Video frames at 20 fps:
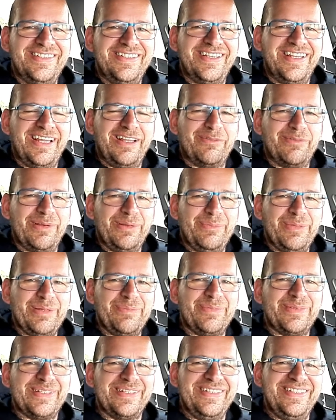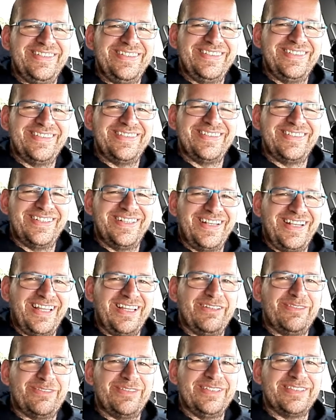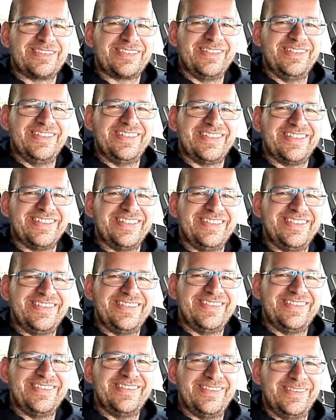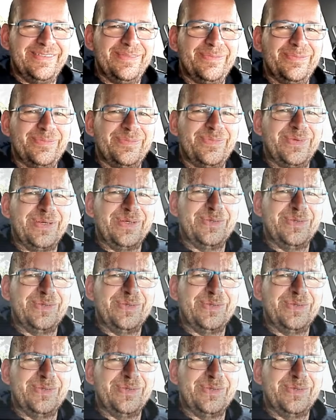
and remember, life is good. Bye